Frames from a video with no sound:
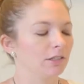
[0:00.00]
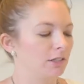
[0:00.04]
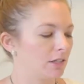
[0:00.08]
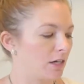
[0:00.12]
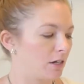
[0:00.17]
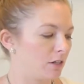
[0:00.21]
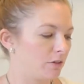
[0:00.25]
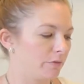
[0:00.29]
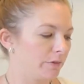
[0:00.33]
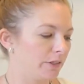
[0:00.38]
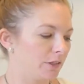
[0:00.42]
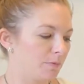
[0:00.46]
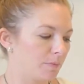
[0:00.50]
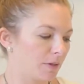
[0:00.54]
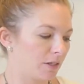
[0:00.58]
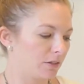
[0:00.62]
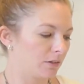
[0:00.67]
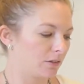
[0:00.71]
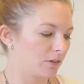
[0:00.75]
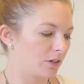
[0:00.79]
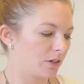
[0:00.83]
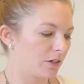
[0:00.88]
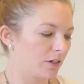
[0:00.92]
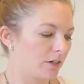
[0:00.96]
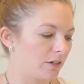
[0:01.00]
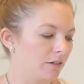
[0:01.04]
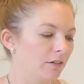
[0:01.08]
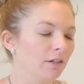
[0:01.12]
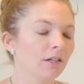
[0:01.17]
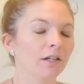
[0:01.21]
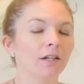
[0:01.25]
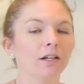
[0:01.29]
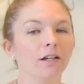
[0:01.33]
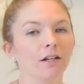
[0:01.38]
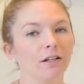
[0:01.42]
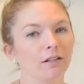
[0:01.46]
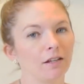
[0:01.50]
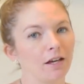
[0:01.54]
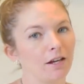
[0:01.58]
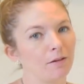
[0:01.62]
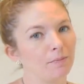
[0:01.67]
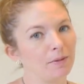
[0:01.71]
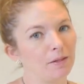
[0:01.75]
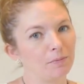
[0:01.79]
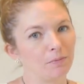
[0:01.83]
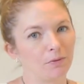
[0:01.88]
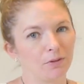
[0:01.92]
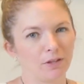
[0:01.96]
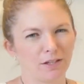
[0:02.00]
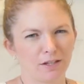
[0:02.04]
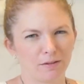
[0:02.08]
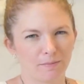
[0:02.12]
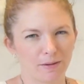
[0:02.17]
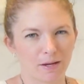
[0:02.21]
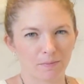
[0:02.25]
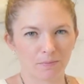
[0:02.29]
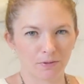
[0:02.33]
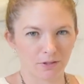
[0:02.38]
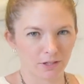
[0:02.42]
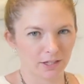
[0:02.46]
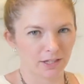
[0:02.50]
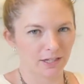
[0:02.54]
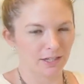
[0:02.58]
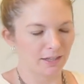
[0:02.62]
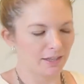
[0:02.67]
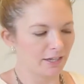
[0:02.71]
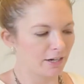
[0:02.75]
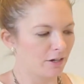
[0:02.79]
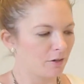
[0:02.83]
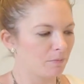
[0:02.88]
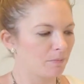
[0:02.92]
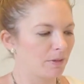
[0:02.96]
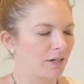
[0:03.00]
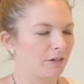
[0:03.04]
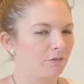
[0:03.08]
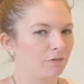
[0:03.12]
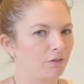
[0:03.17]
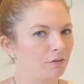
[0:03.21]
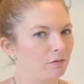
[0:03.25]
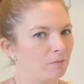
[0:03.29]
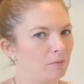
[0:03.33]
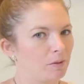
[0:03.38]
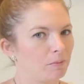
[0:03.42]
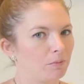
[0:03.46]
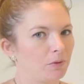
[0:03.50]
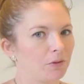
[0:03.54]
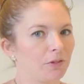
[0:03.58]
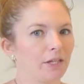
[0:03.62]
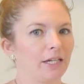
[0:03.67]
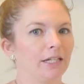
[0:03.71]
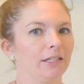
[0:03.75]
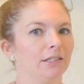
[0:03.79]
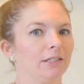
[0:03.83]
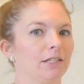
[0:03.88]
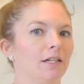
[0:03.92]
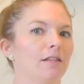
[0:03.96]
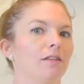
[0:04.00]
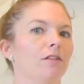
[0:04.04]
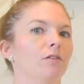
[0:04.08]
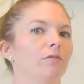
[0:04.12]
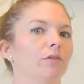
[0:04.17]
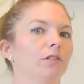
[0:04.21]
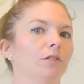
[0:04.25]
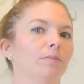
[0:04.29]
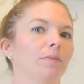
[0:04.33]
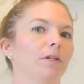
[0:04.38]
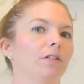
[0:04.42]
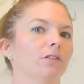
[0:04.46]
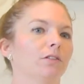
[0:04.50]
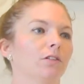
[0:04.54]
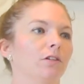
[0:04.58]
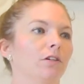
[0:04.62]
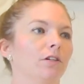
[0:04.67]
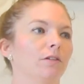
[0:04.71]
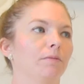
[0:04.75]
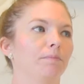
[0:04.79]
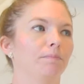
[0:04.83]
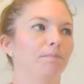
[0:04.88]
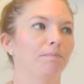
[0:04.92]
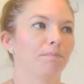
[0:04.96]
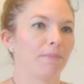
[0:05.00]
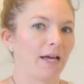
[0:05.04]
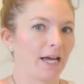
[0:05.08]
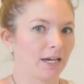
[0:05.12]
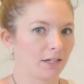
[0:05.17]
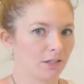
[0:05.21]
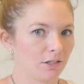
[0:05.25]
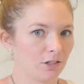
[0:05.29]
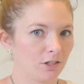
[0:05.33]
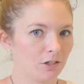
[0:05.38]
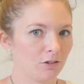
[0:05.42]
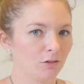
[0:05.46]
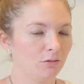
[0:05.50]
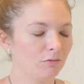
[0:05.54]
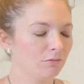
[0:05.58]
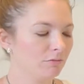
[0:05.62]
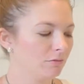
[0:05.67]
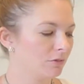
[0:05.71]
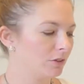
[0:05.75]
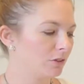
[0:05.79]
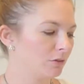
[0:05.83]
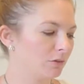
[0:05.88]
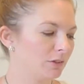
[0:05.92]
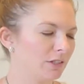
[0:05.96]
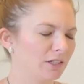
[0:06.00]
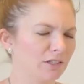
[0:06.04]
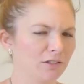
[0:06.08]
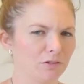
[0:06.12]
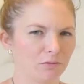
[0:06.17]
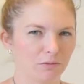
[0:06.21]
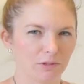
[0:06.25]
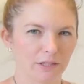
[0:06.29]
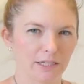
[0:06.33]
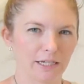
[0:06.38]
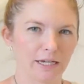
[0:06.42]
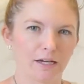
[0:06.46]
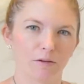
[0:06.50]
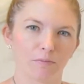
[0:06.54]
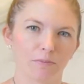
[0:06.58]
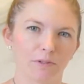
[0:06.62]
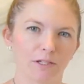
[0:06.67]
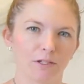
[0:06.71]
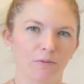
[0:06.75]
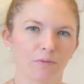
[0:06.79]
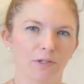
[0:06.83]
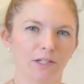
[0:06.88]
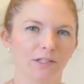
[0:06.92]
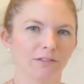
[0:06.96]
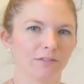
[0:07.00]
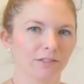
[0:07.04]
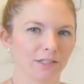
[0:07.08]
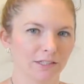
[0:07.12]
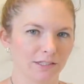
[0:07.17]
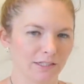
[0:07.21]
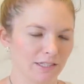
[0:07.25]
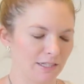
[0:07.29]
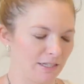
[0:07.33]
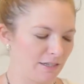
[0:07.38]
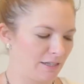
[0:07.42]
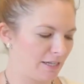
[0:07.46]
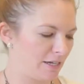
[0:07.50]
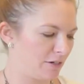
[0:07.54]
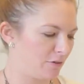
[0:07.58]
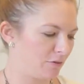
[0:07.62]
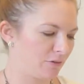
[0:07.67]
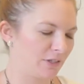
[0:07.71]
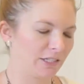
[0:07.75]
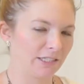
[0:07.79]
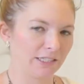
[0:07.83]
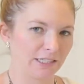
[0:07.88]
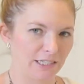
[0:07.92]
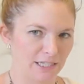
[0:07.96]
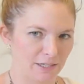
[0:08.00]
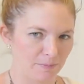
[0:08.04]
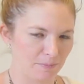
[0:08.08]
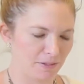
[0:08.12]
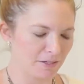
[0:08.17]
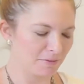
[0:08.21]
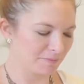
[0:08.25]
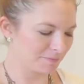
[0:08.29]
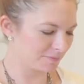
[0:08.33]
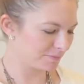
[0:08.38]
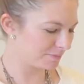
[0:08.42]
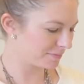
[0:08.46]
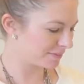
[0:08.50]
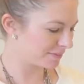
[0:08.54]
it's not on the response card. A lot of people think about putting it there, but if you remember, they send the response card back to you, so it doesn't really help anyone because then they don't get to keep it.